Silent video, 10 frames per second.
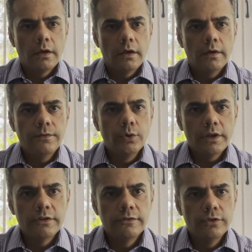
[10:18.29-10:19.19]
If you
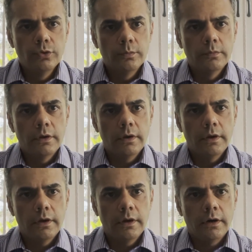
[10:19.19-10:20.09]
assume,
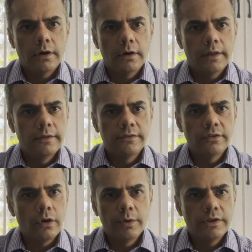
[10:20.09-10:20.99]
and this is
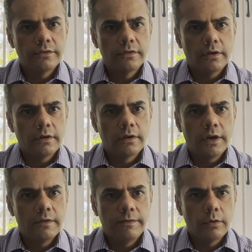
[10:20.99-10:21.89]
always a
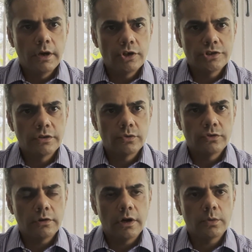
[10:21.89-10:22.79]
great foundation to
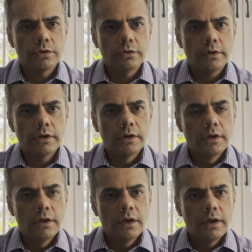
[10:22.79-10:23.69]
start with,
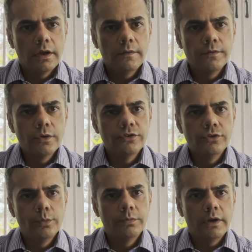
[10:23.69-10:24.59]
right? If you
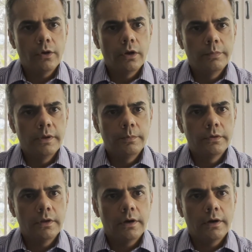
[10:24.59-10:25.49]
assume that all
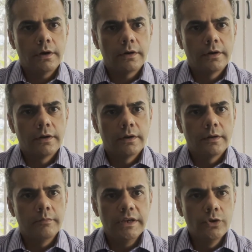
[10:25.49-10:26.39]
people
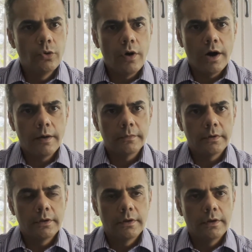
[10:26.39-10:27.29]
mean no harm
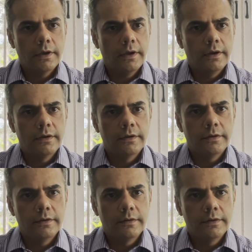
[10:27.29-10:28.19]
and
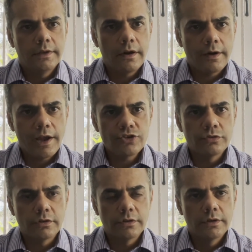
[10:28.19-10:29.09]
they are
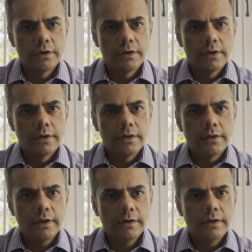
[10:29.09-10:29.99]
rational,
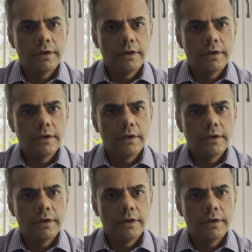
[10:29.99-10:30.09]
then